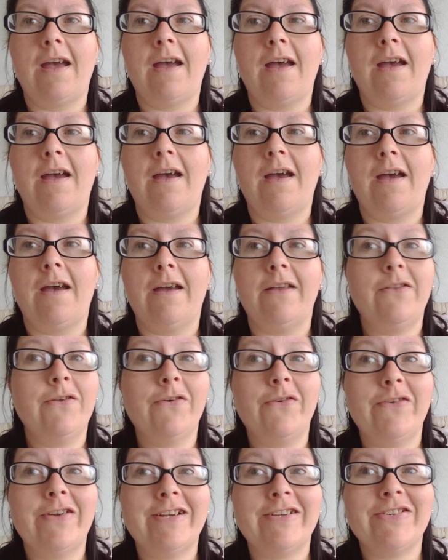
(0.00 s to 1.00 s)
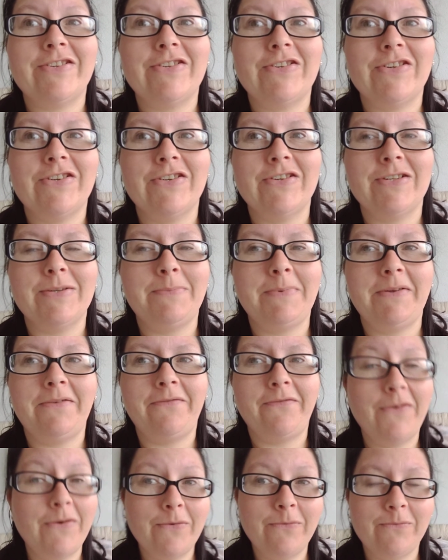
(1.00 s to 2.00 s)
Norwich to be
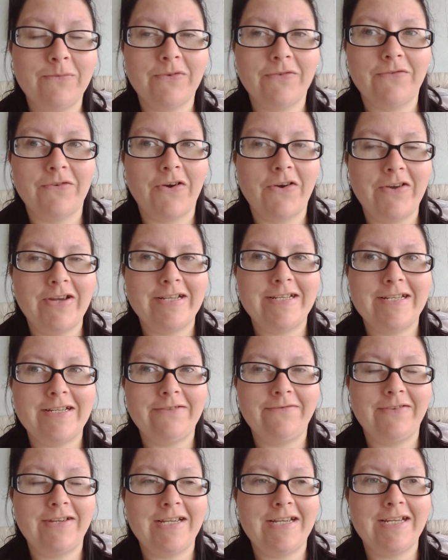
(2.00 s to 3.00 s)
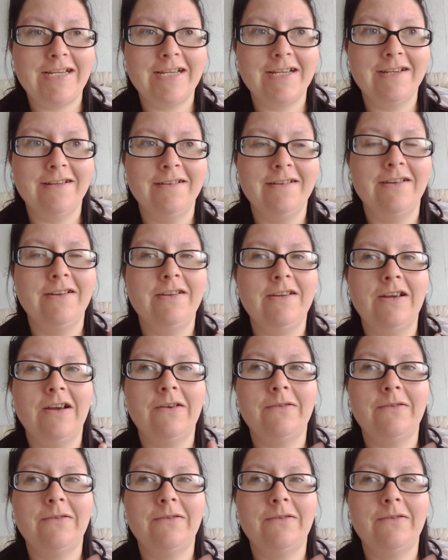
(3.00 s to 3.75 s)
filmed for ITV. I